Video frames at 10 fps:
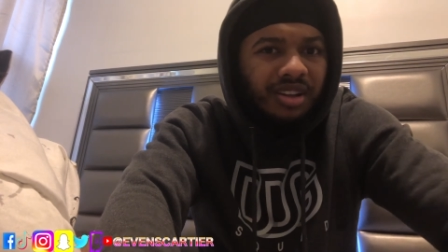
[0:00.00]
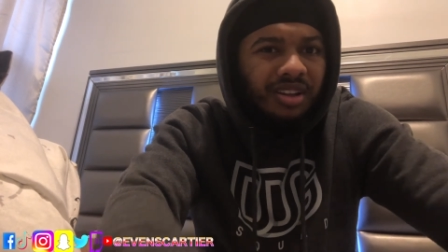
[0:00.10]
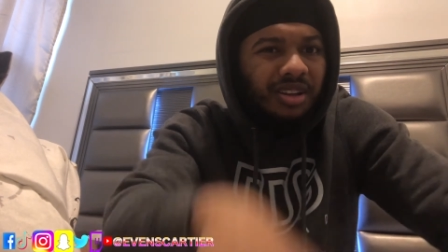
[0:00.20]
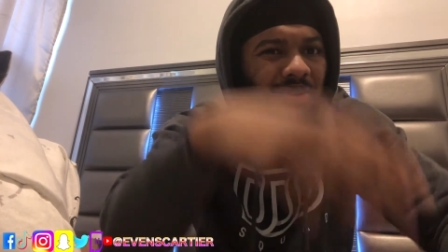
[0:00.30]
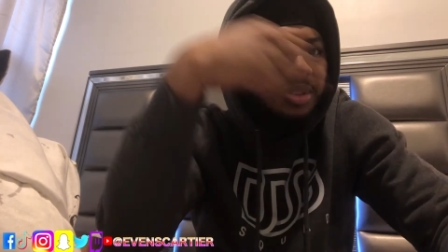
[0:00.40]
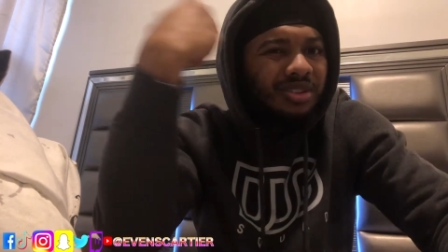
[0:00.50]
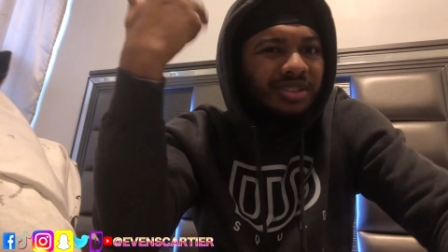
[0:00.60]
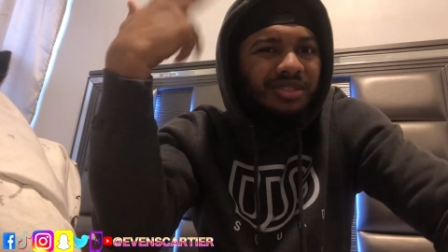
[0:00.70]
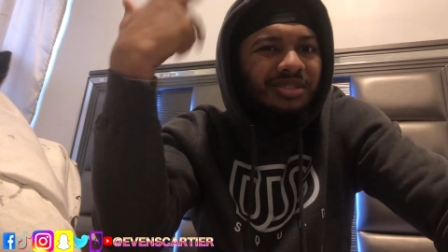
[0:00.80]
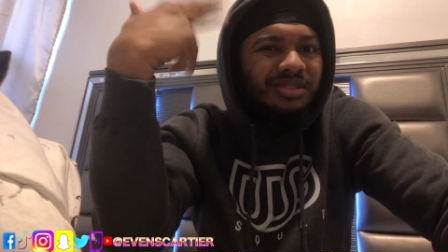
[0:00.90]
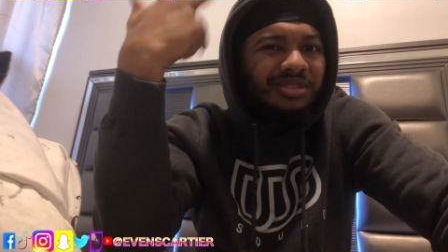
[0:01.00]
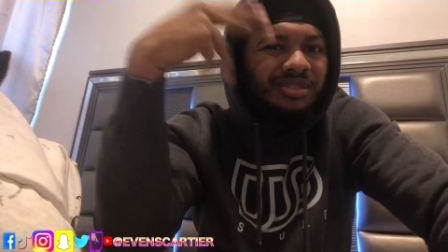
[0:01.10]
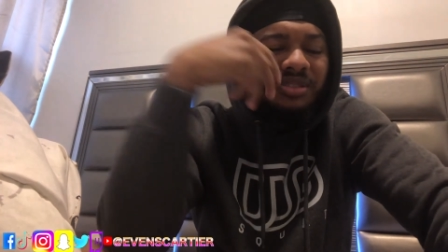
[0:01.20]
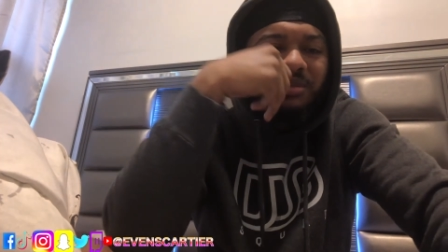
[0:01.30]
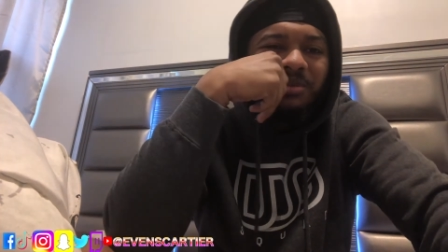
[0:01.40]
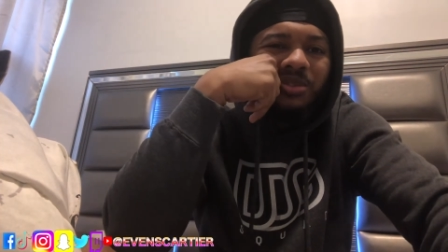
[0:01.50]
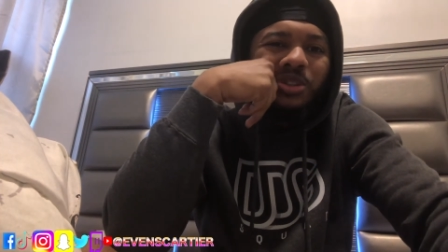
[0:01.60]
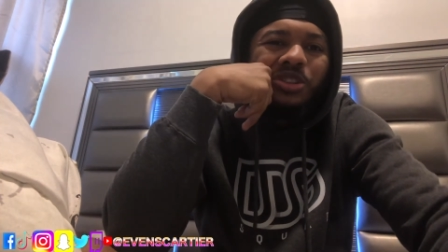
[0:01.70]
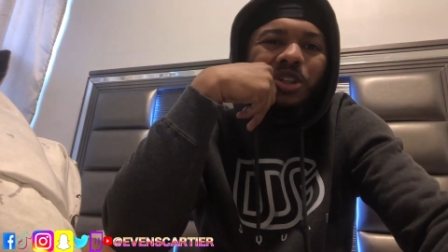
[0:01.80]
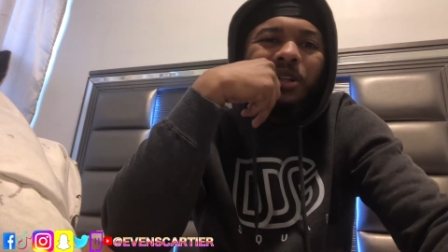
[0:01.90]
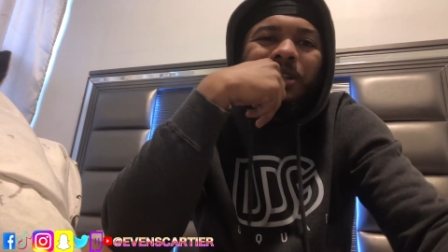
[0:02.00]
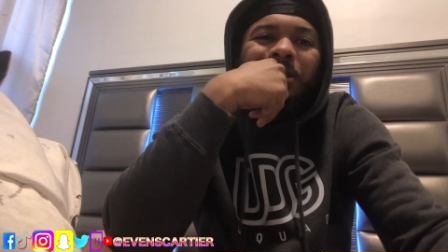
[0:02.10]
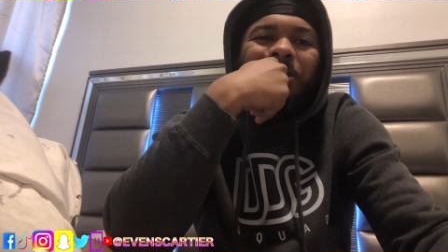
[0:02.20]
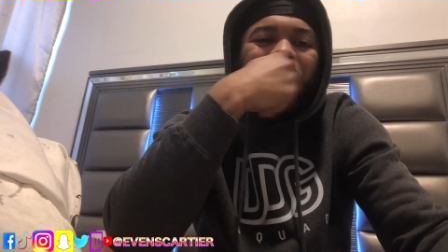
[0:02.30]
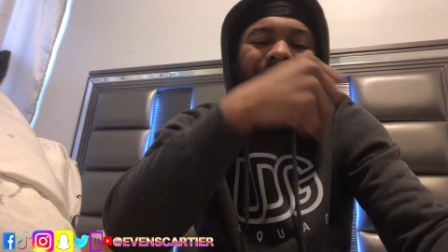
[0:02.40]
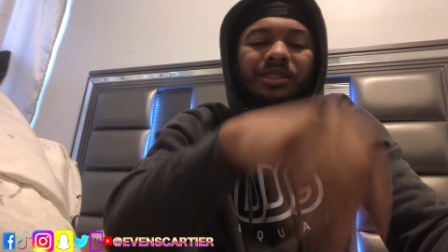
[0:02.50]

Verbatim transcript: he was retarded and shit.